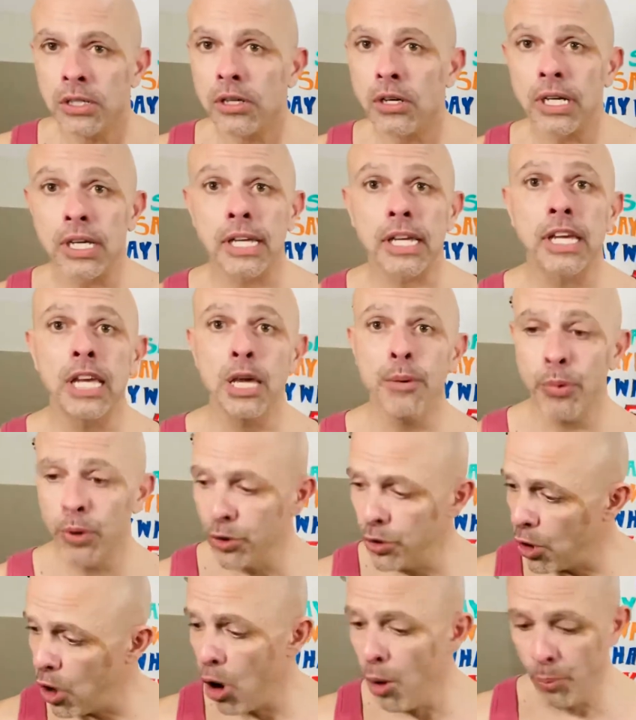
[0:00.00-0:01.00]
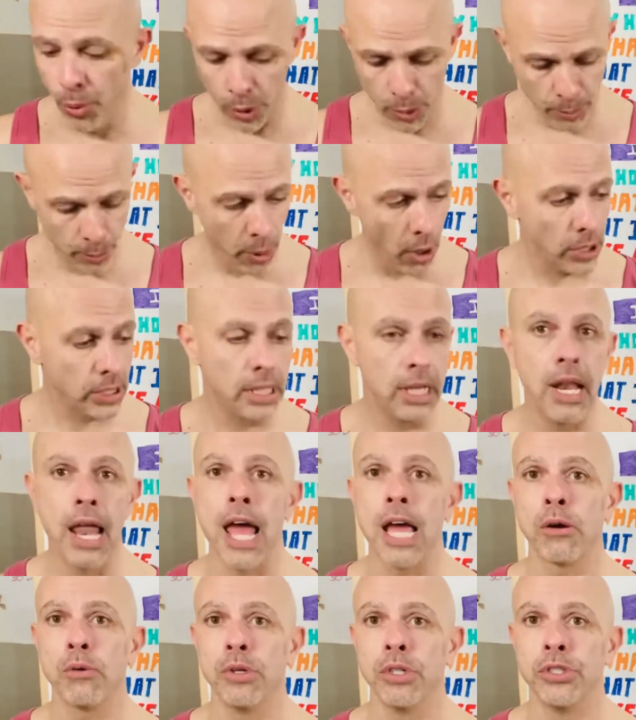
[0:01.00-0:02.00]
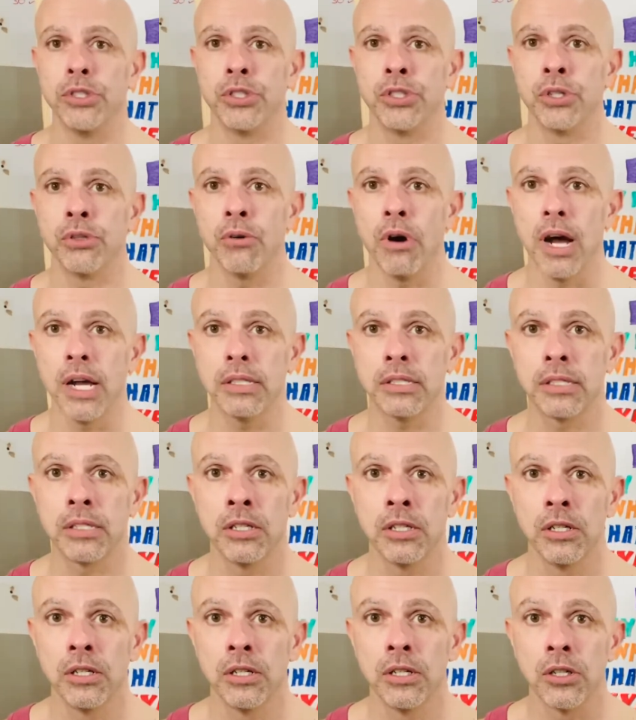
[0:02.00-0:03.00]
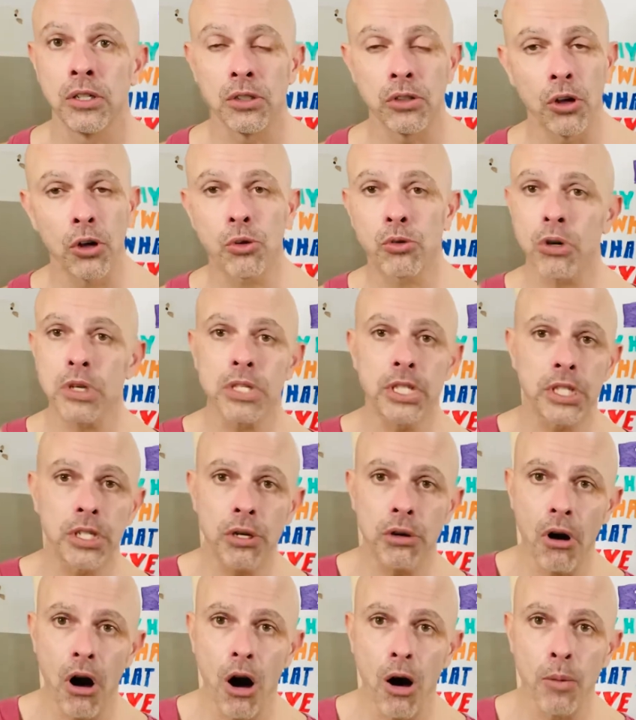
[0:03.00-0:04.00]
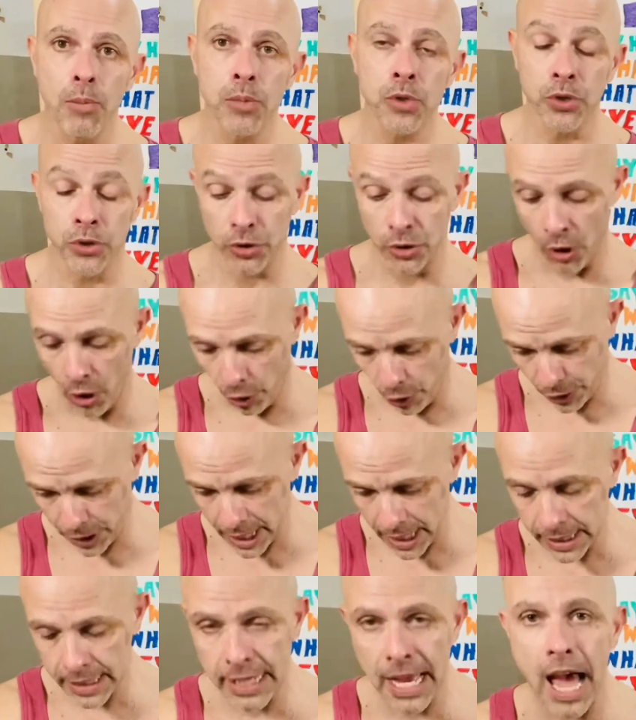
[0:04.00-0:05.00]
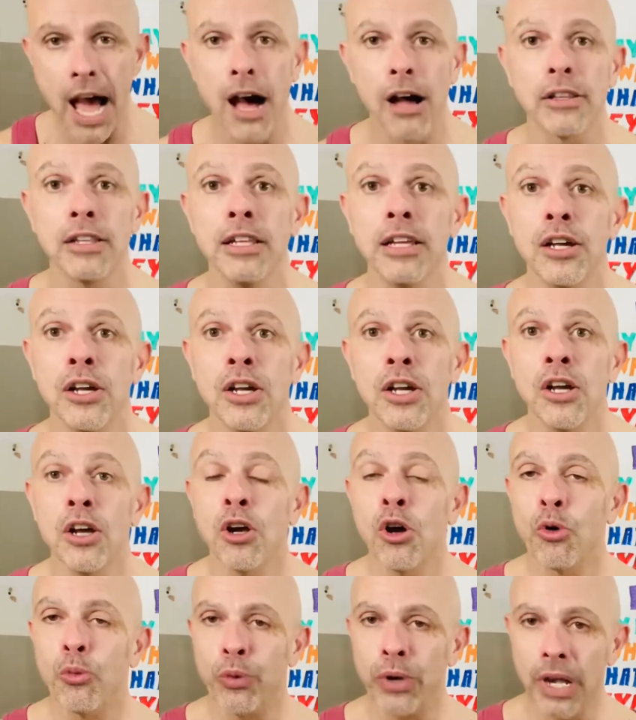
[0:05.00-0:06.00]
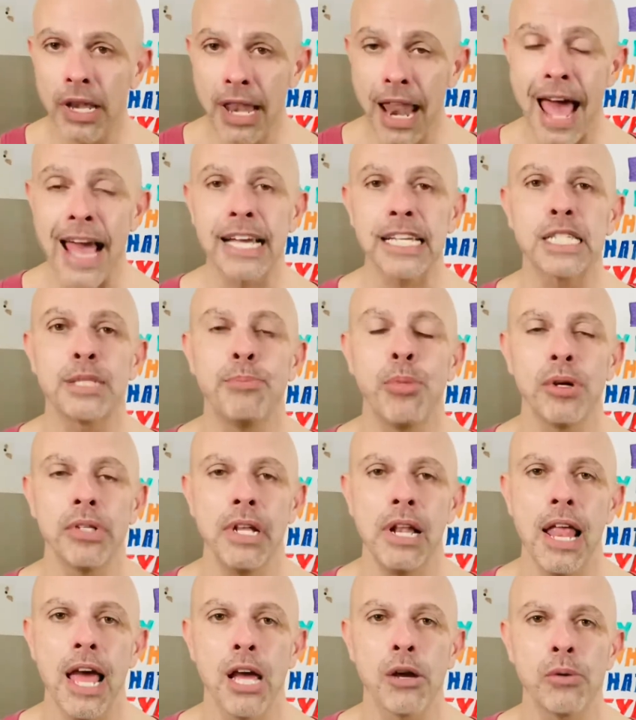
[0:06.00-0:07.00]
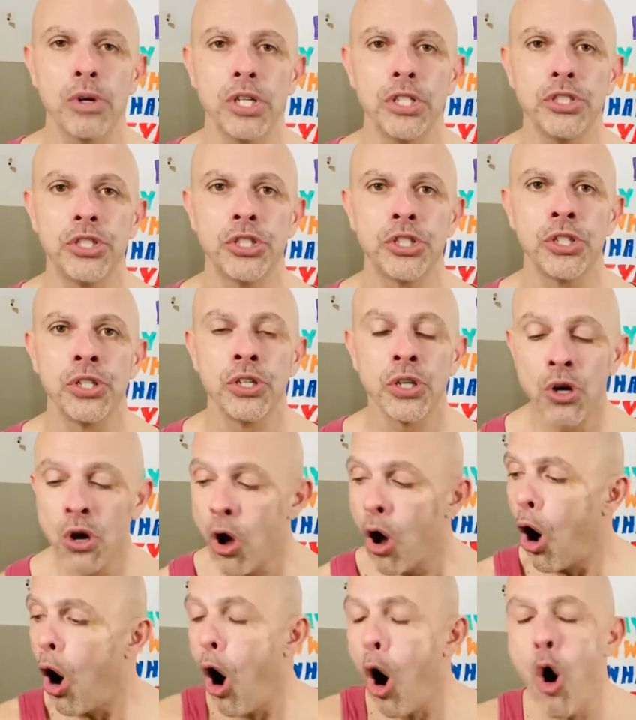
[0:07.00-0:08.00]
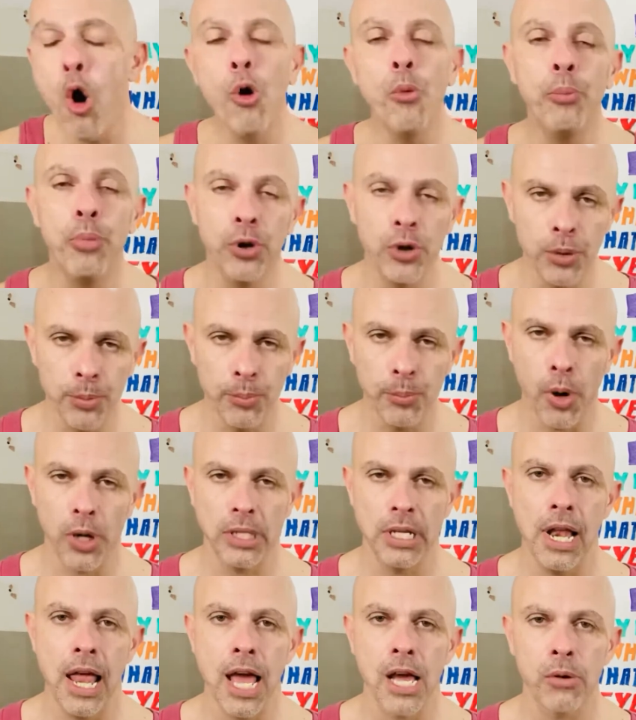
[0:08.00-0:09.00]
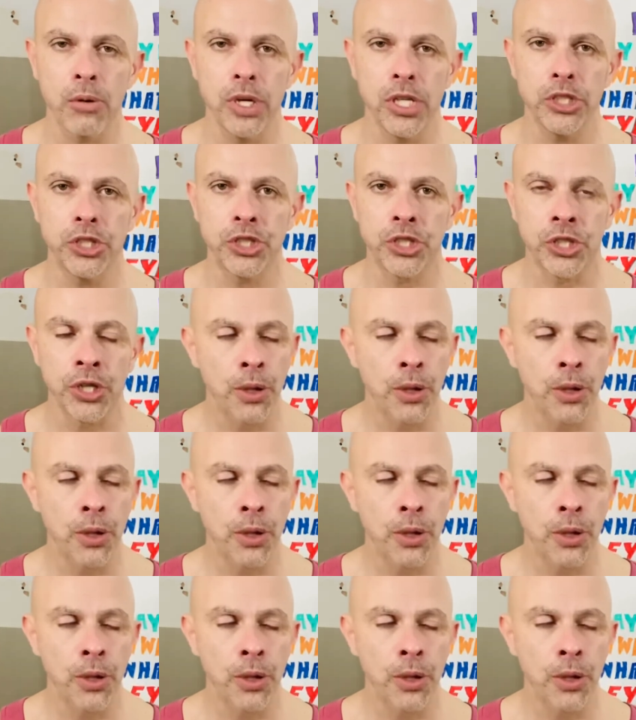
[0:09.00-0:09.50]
Keep an open body language, right? Not crossing your arms, not looking down. Relaxed body language, open body language,